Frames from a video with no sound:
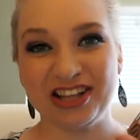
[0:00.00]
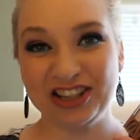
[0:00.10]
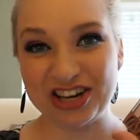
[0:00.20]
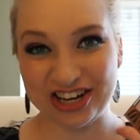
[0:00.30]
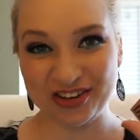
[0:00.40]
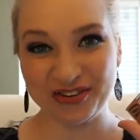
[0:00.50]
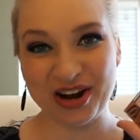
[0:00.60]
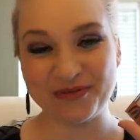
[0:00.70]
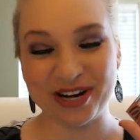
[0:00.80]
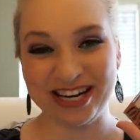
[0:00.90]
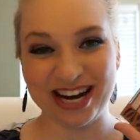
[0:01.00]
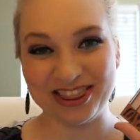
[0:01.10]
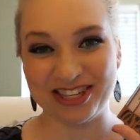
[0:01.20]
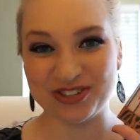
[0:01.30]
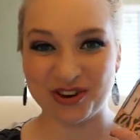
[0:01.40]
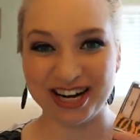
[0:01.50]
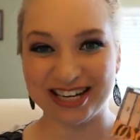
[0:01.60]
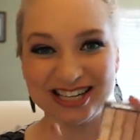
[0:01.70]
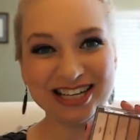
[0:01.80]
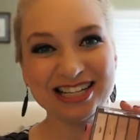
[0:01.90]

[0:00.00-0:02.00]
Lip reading: look when I'm running out the door.